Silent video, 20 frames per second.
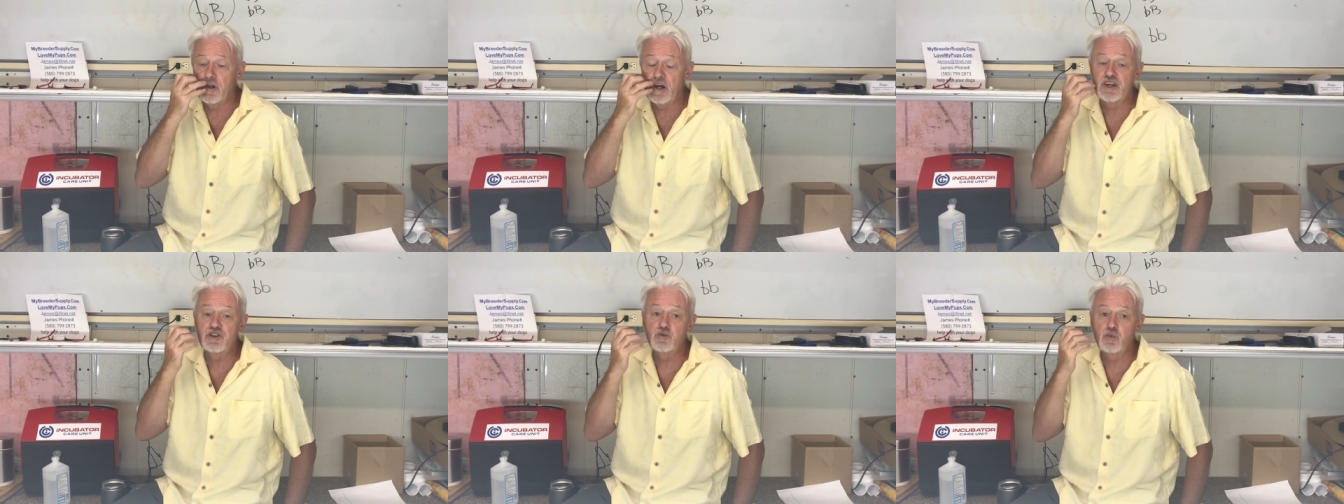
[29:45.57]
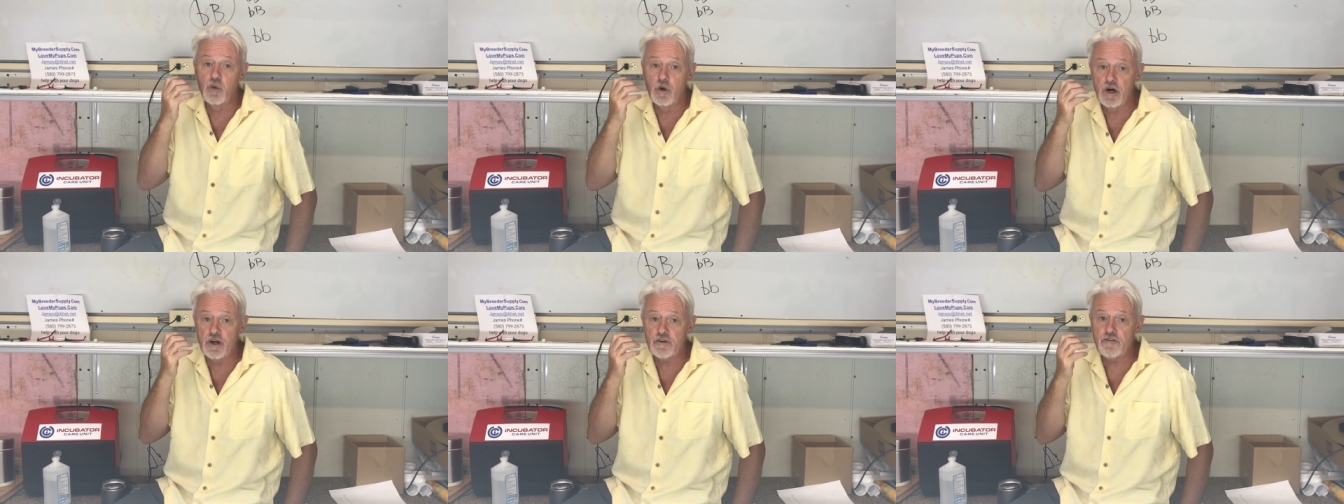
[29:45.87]
that
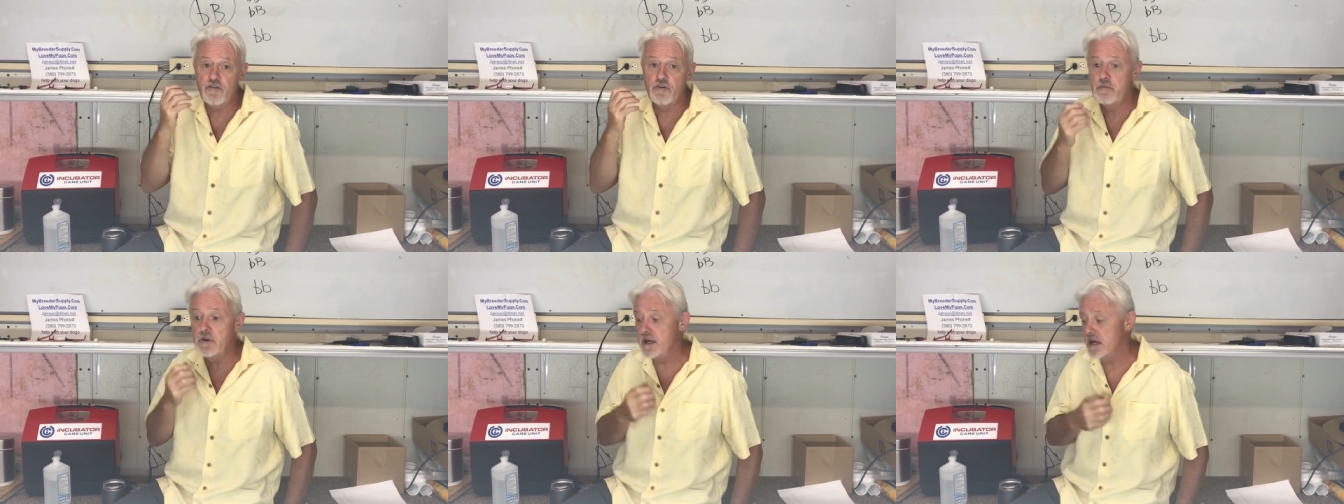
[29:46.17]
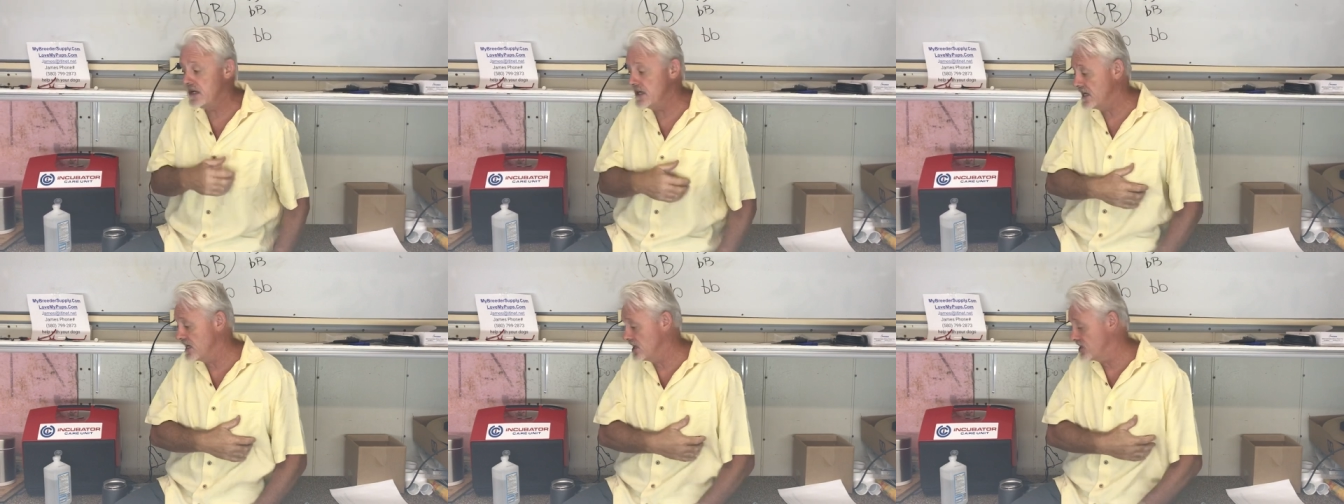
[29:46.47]
has worked for
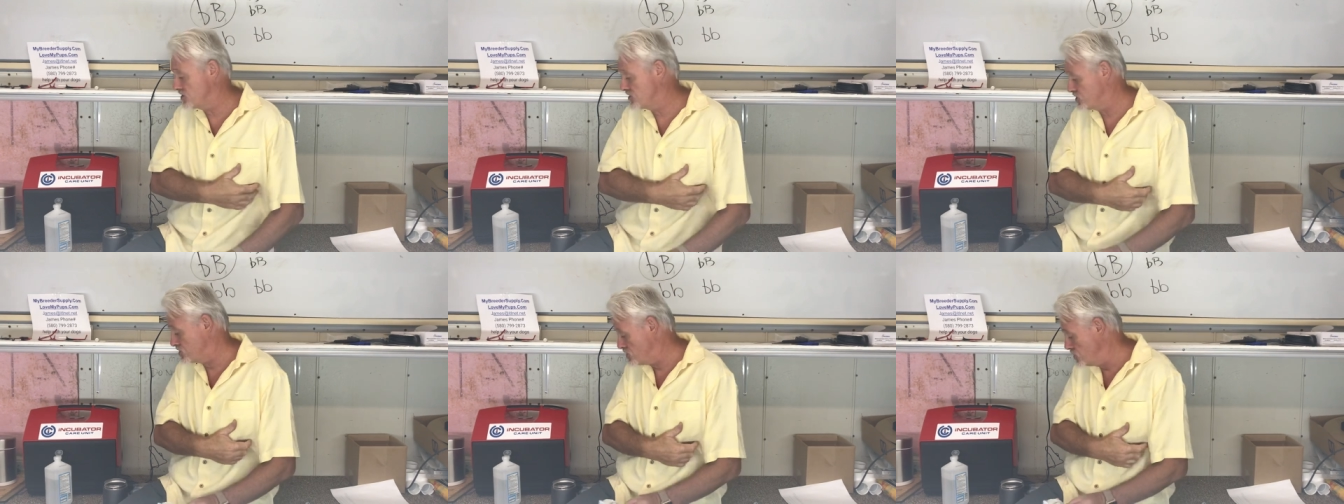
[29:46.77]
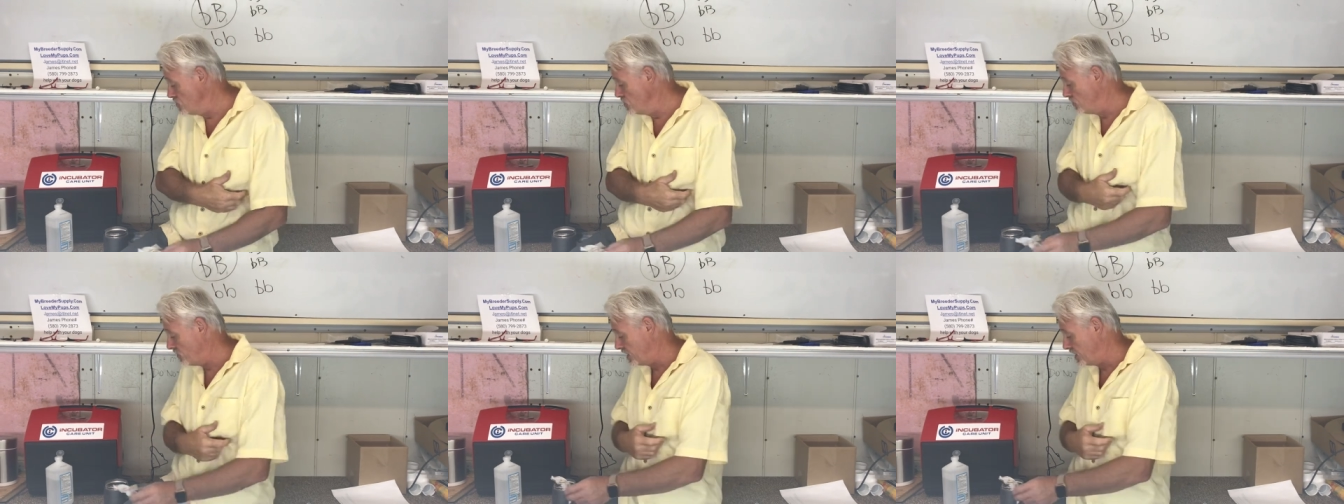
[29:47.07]
me is
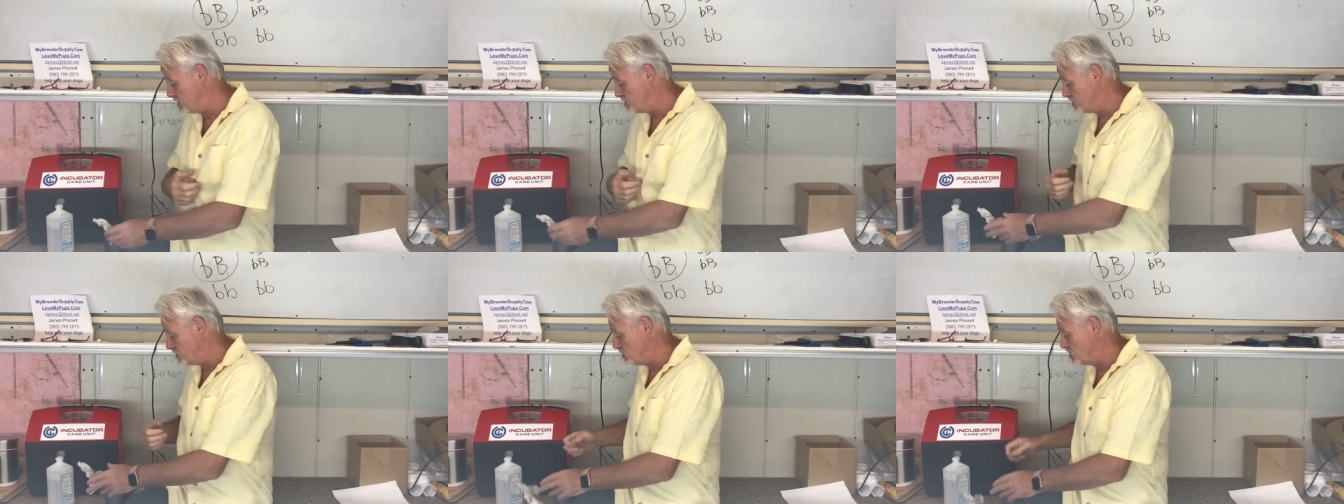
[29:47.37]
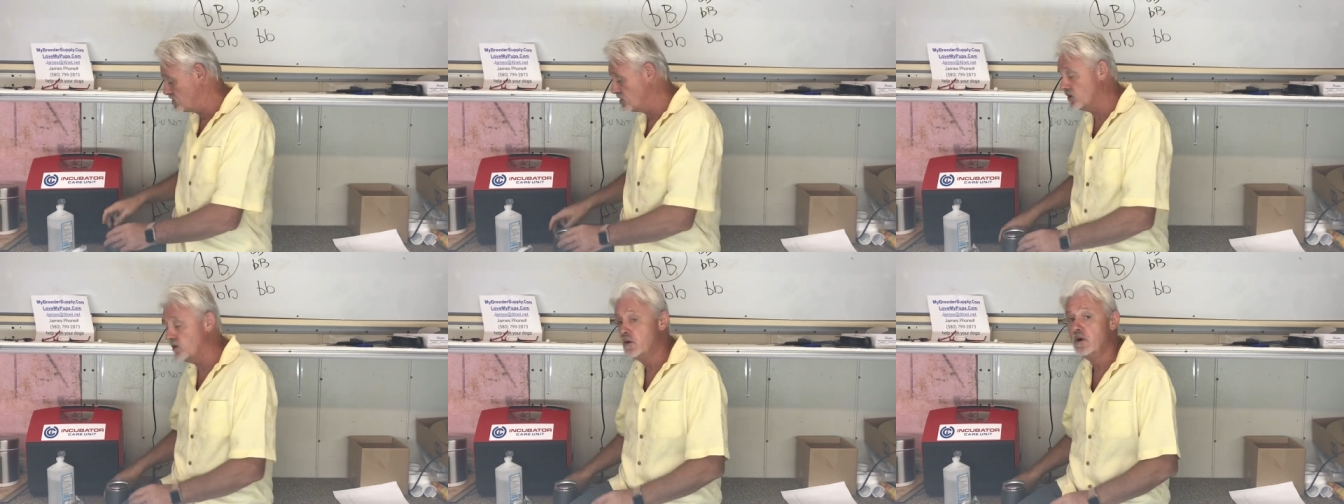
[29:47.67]
two things that
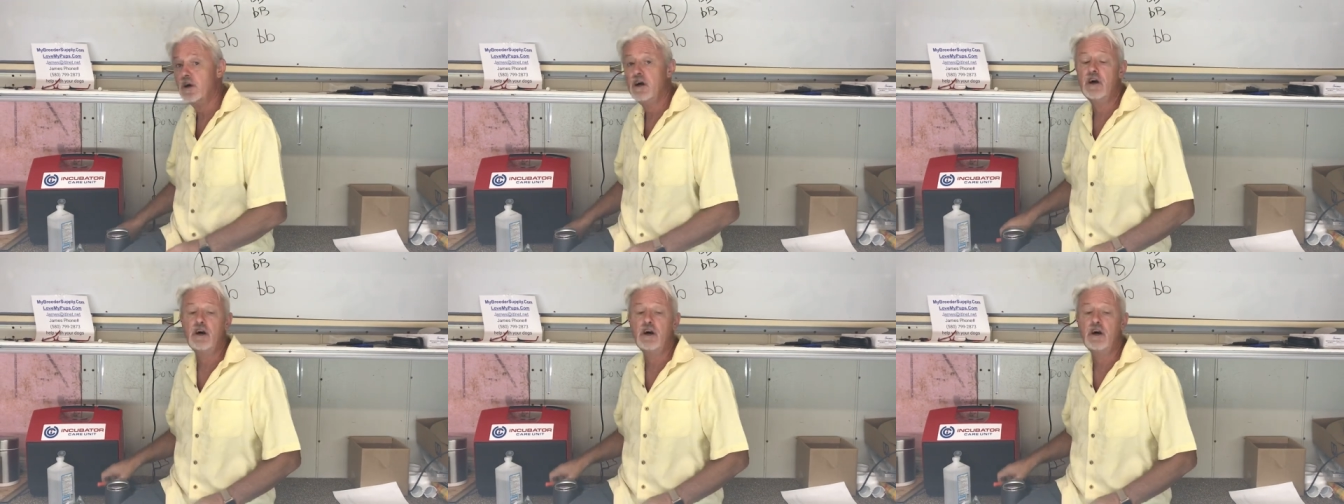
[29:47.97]
you do.